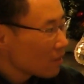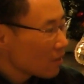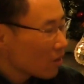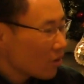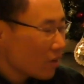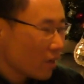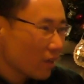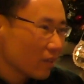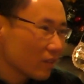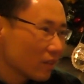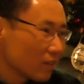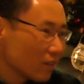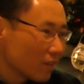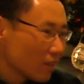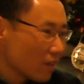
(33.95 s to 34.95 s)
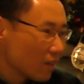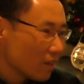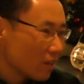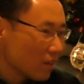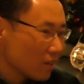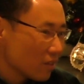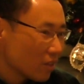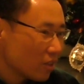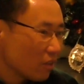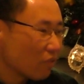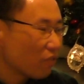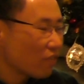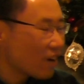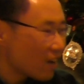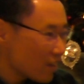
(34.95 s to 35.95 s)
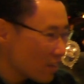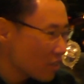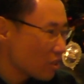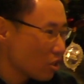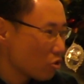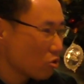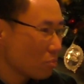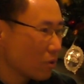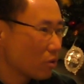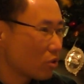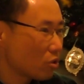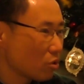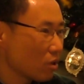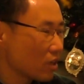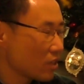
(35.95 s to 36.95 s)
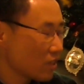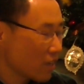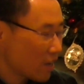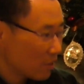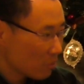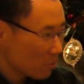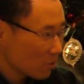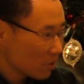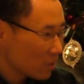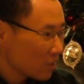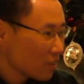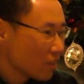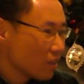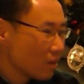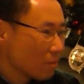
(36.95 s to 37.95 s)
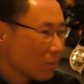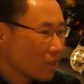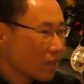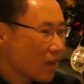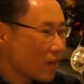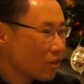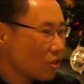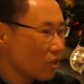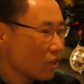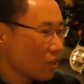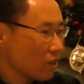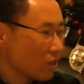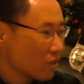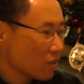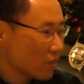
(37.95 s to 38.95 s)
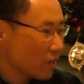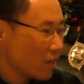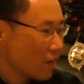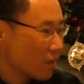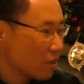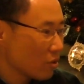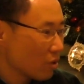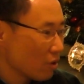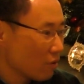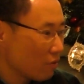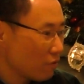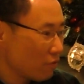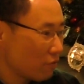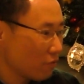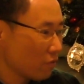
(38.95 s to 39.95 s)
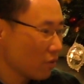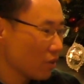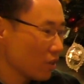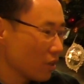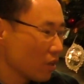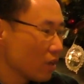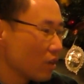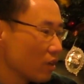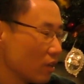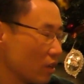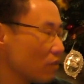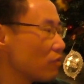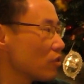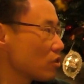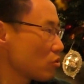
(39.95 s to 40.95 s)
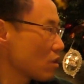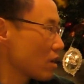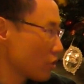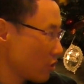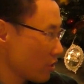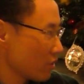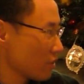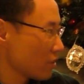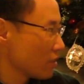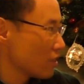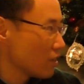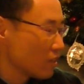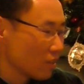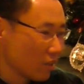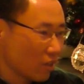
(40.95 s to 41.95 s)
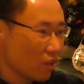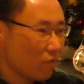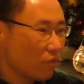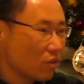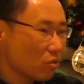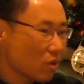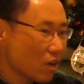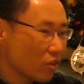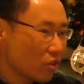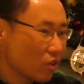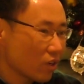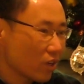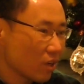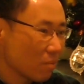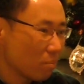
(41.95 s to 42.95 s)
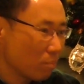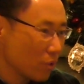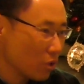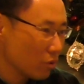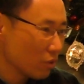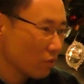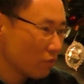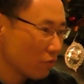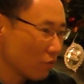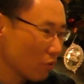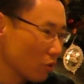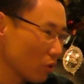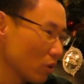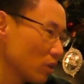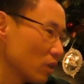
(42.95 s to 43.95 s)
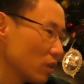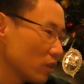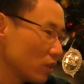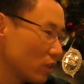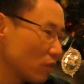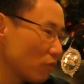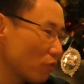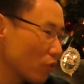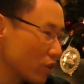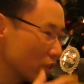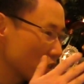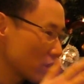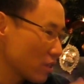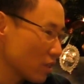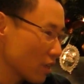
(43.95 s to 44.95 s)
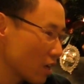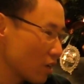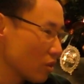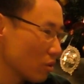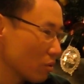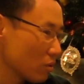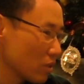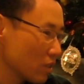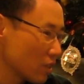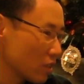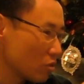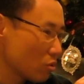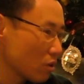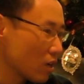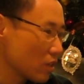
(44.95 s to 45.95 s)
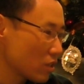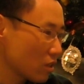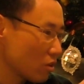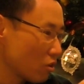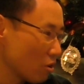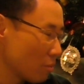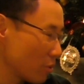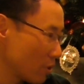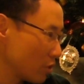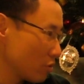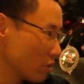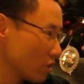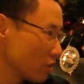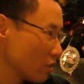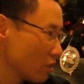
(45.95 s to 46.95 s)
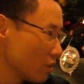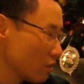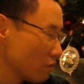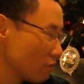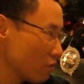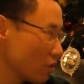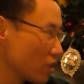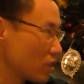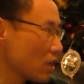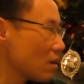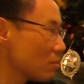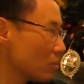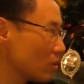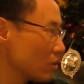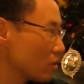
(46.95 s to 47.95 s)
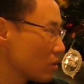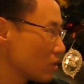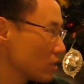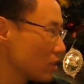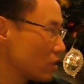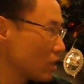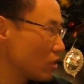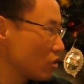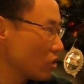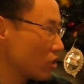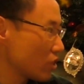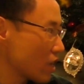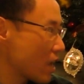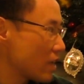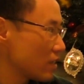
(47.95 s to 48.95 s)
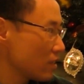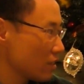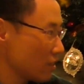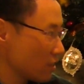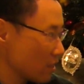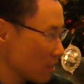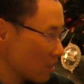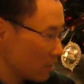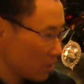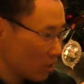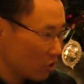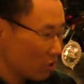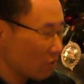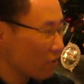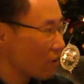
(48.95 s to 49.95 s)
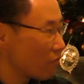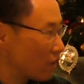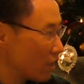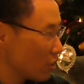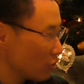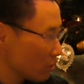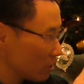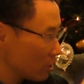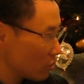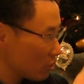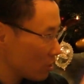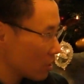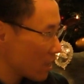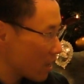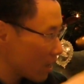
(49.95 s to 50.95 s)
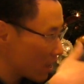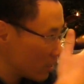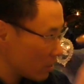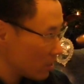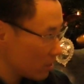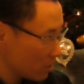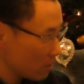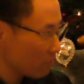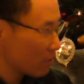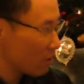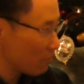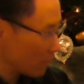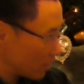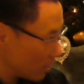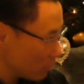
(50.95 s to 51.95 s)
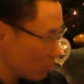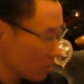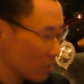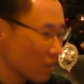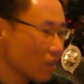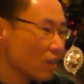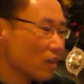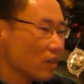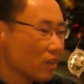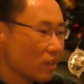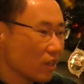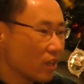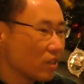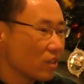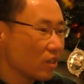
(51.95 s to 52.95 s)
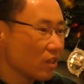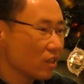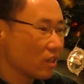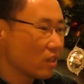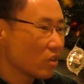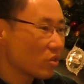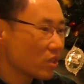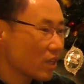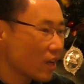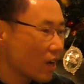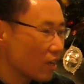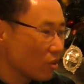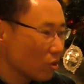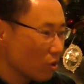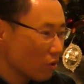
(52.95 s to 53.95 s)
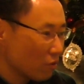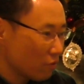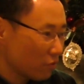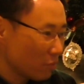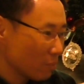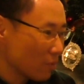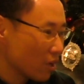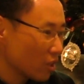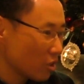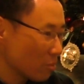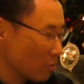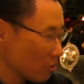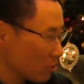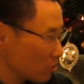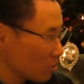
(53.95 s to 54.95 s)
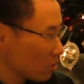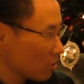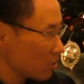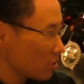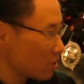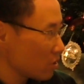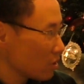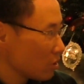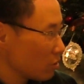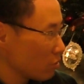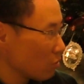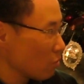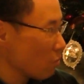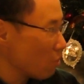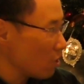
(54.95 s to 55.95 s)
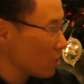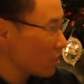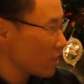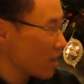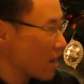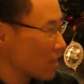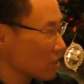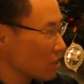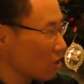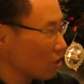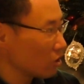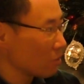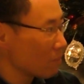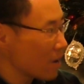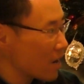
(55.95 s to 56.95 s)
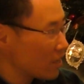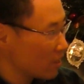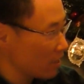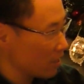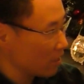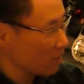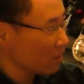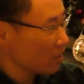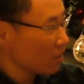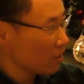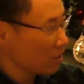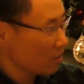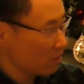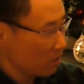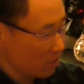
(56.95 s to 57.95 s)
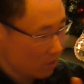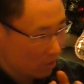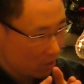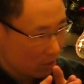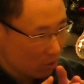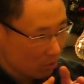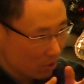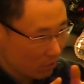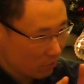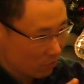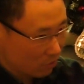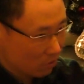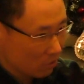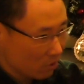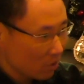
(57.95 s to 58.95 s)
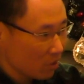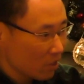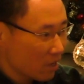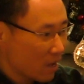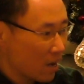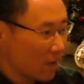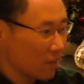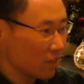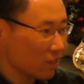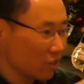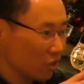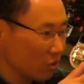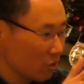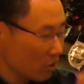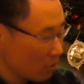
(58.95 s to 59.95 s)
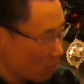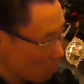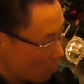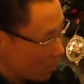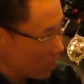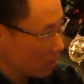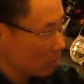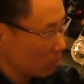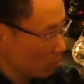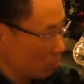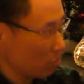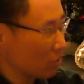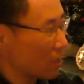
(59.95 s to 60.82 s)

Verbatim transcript: Okay. Uh, the define is distributed trust network, but actually is kind of uh, infrastructure. The infrastructure can build for different scenario. The trust cooperation, for example, the digit as the digital verification, digital identity verification. They need those kind of multiple source to work as automatically uniform and a unique way to do